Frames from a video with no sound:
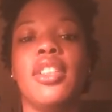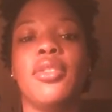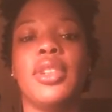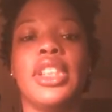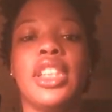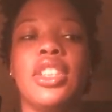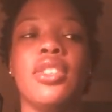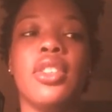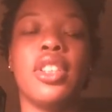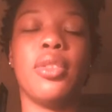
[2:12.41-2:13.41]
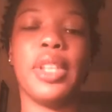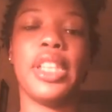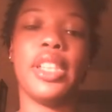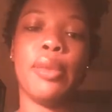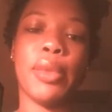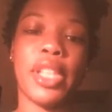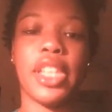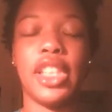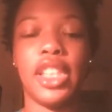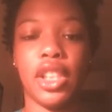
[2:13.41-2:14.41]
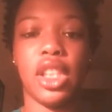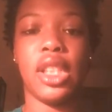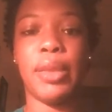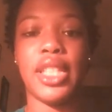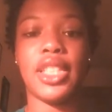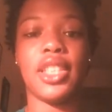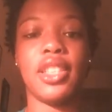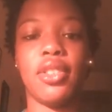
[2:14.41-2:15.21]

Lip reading: what they do on a weekly, monthly, yearly basis.